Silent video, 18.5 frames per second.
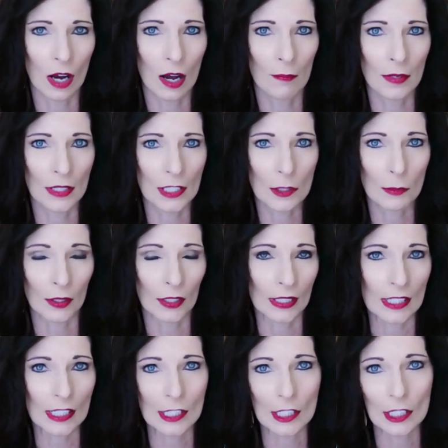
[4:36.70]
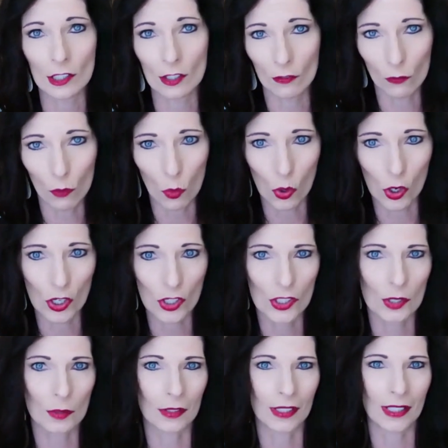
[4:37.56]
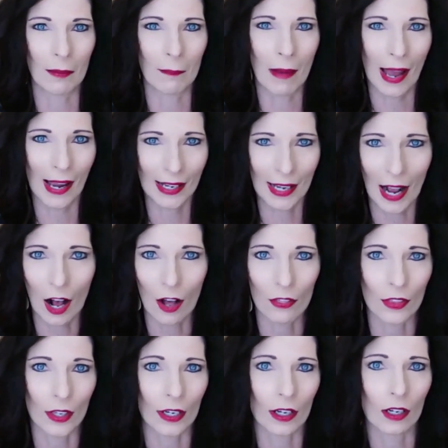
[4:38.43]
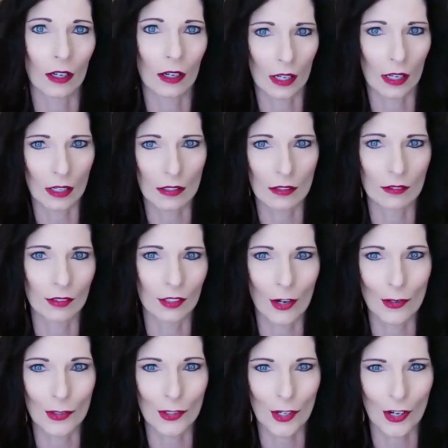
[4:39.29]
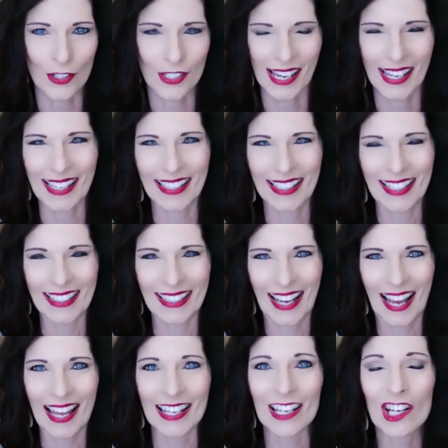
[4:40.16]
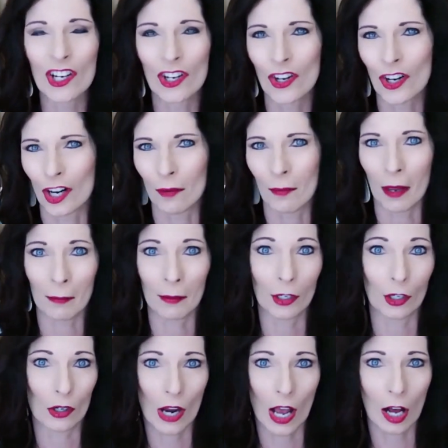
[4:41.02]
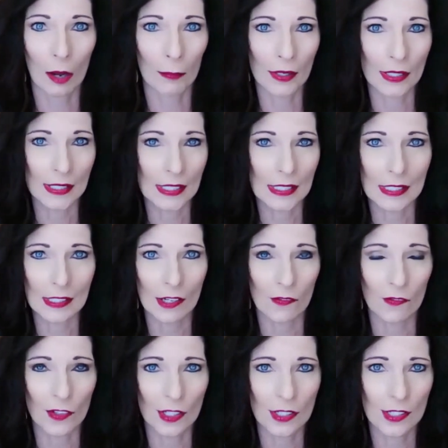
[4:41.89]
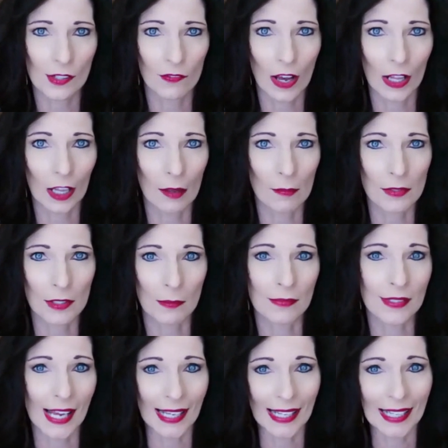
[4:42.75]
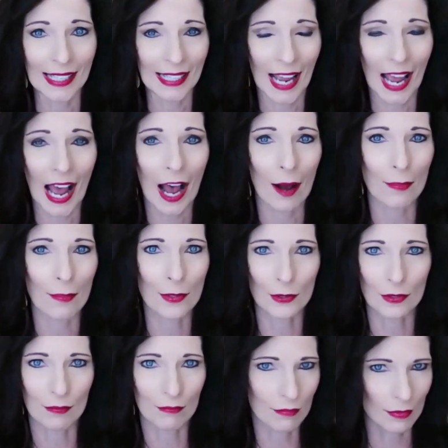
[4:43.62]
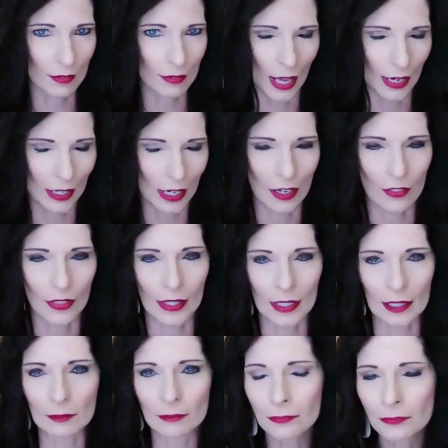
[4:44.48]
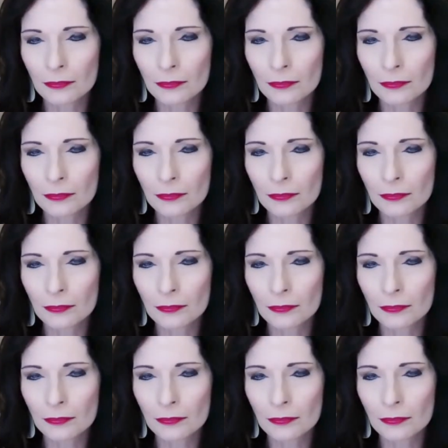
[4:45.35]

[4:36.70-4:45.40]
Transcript: experienced a divorce to get back out there and, you know, start dating again. Or maybe you're helping to develop some dating apps, that kind of thing.